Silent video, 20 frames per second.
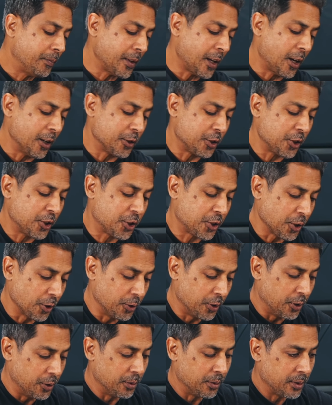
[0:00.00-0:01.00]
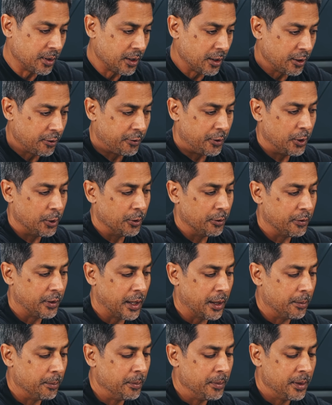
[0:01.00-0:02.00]
I'll just show you a few of
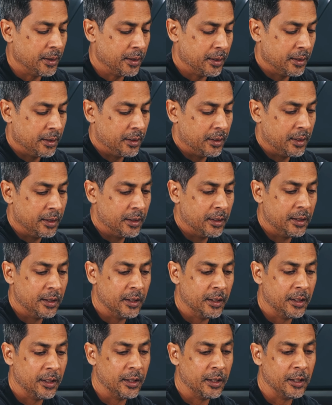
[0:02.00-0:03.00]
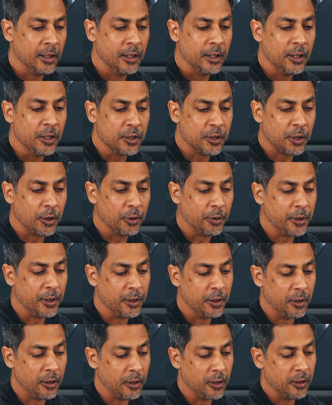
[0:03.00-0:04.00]
them. So
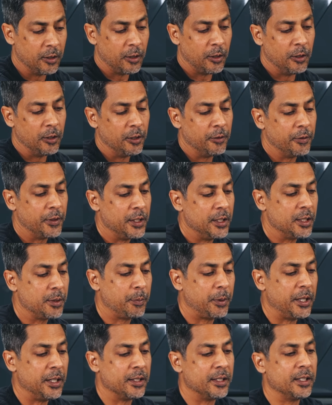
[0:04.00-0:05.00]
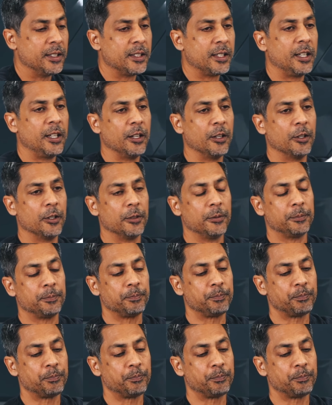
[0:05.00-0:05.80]
there are all of these pieces here,